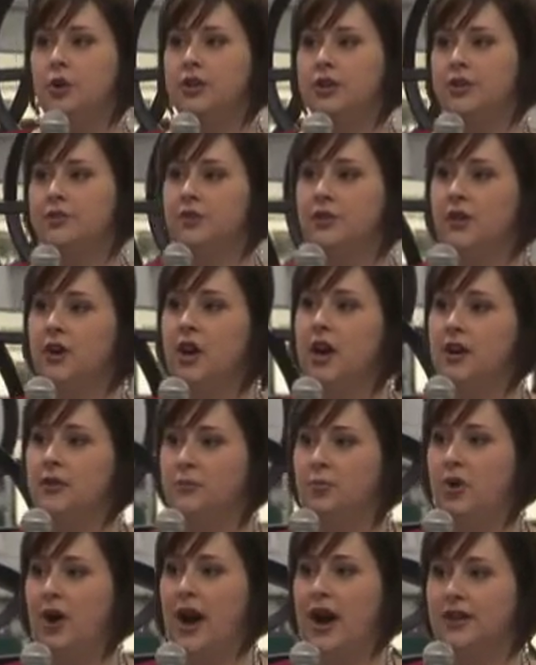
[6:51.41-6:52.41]
or different kind
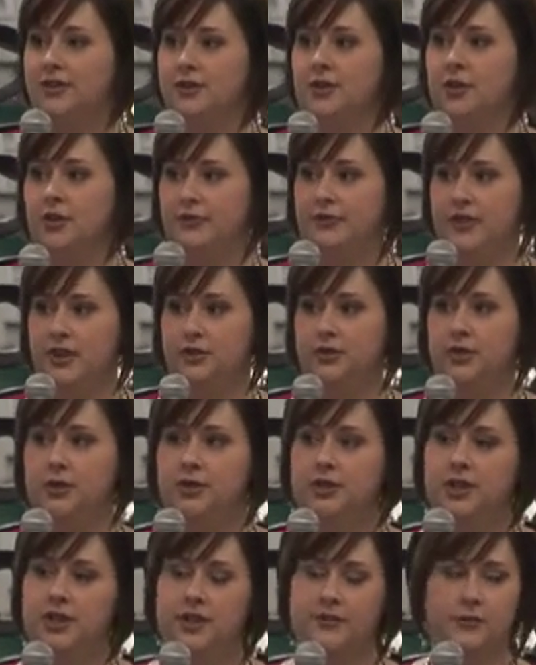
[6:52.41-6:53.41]
of practical
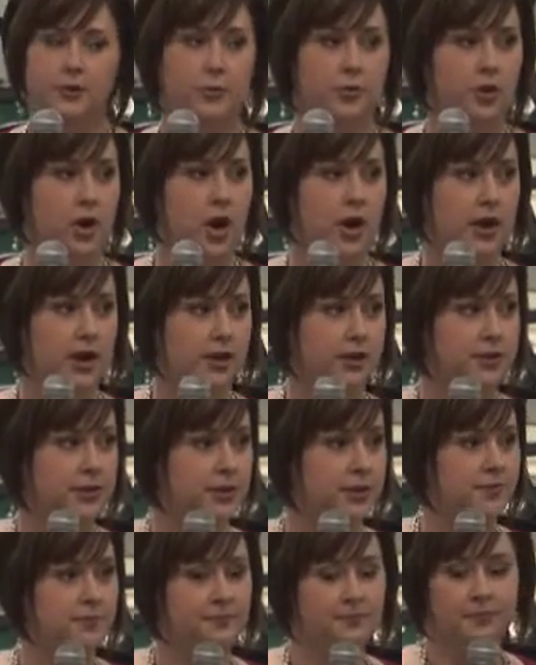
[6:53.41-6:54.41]
features to different
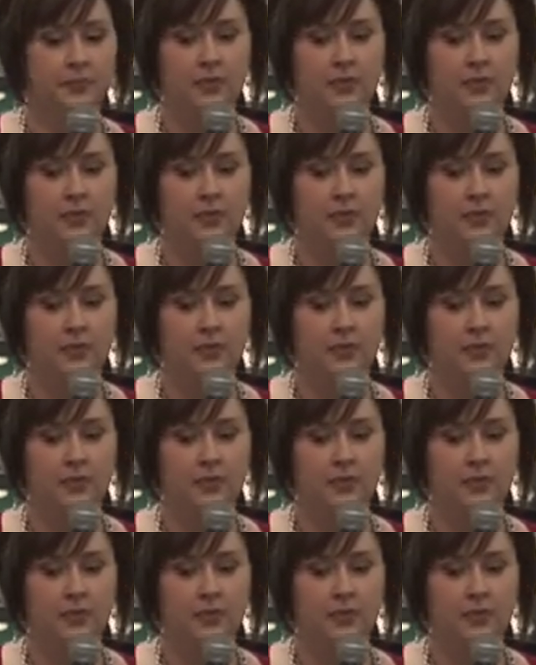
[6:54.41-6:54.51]
products.